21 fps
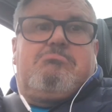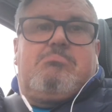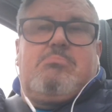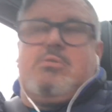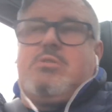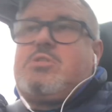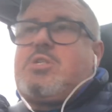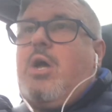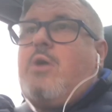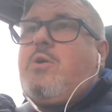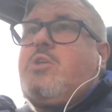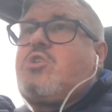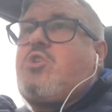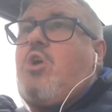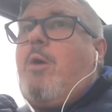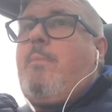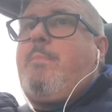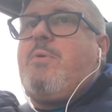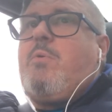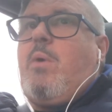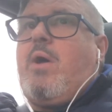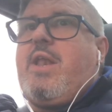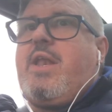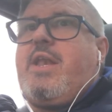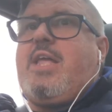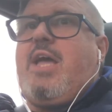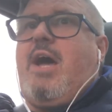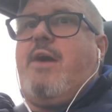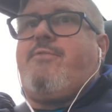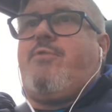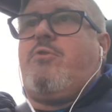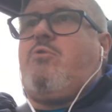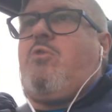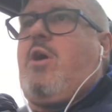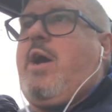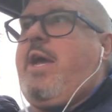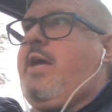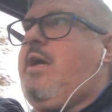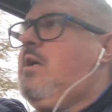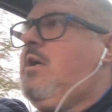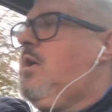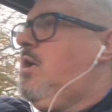So it's got to be one or the other,
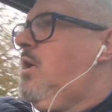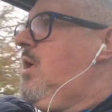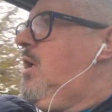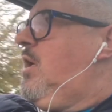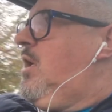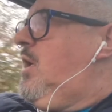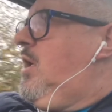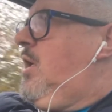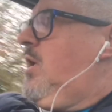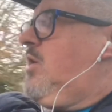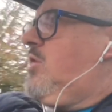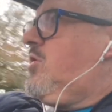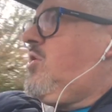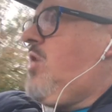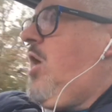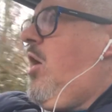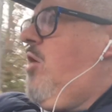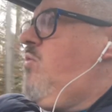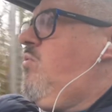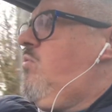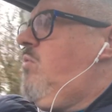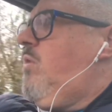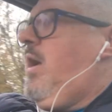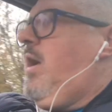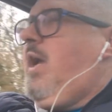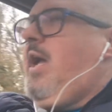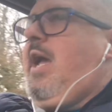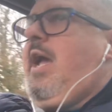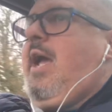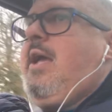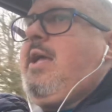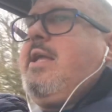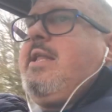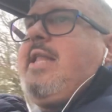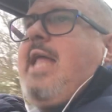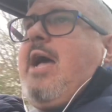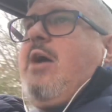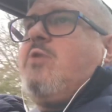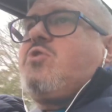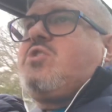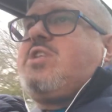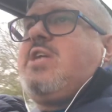right? So
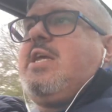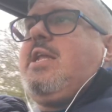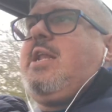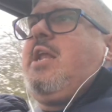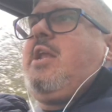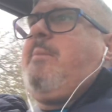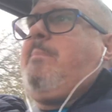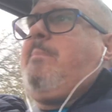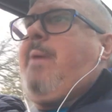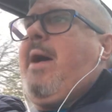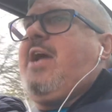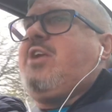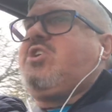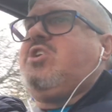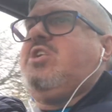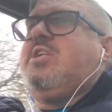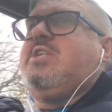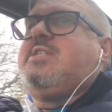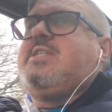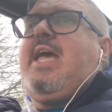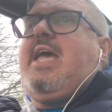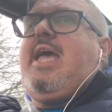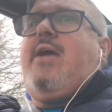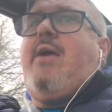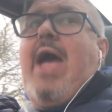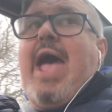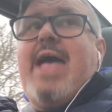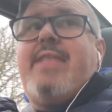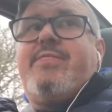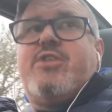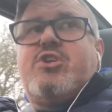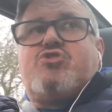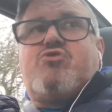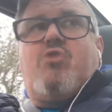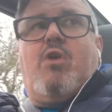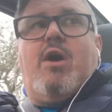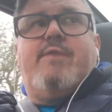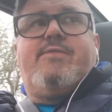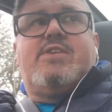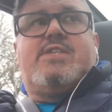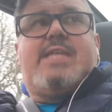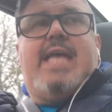now seeing that the passion is there and the
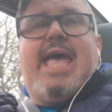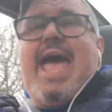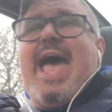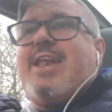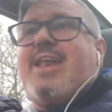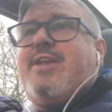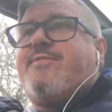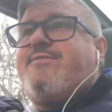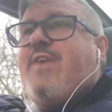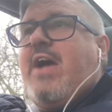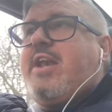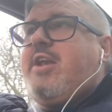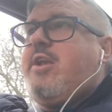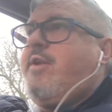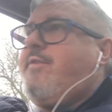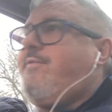drive is there, and the fact that the